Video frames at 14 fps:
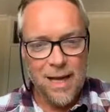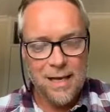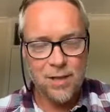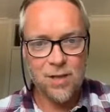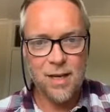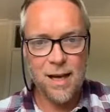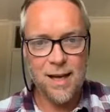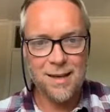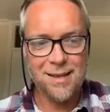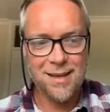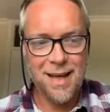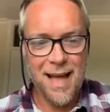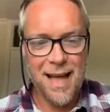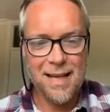each day.
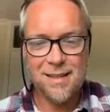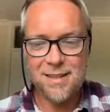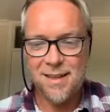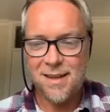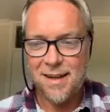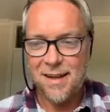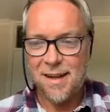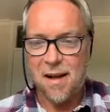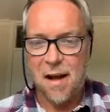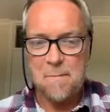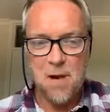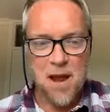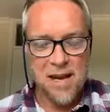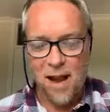And
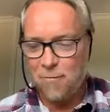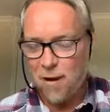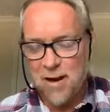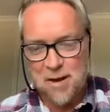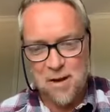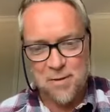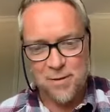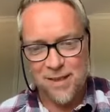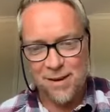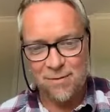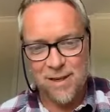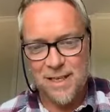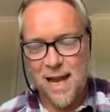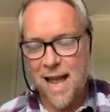I'm learning, I write notes
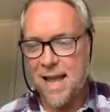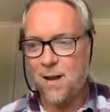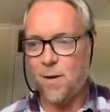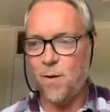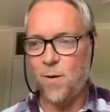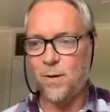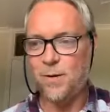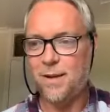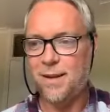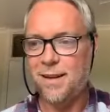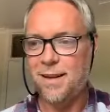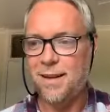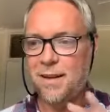every day on